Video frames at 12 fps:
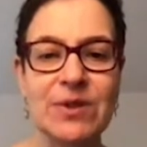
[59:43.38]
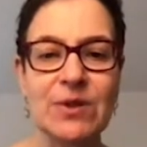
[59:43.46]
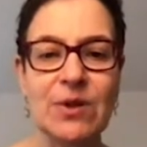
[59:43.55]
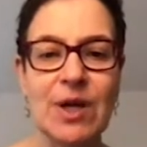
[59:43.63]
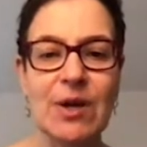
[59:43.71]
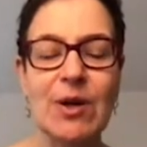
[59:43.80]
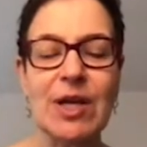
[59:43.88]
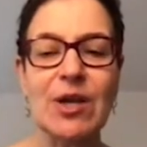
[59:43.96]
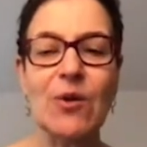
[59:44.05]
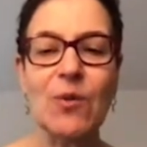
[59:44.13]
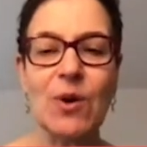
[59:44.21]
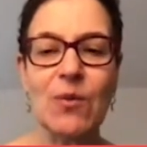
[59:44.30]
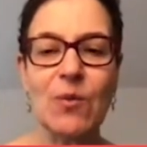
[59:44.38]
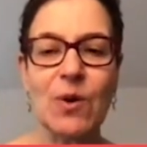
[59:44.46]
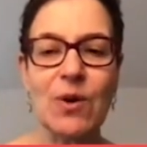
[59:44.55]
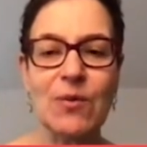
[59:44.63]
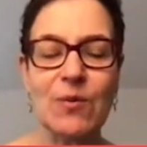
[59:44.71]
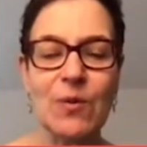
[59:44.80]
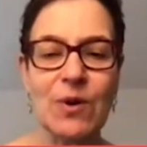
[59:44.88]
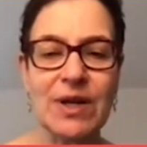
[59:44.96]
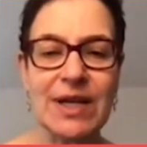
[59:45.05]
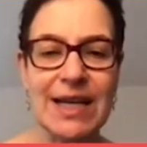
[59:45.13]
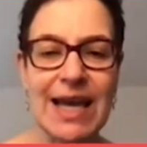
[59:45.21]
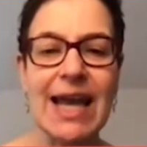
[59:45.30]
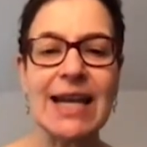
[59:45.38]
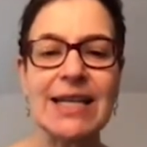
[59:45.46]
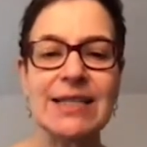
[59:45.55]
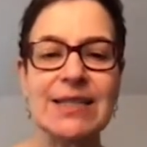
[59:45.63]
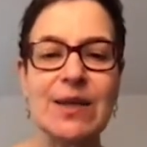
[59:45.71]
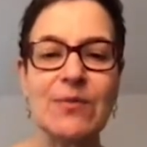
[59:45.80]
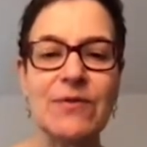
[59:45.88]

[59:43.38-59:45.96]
we're getting some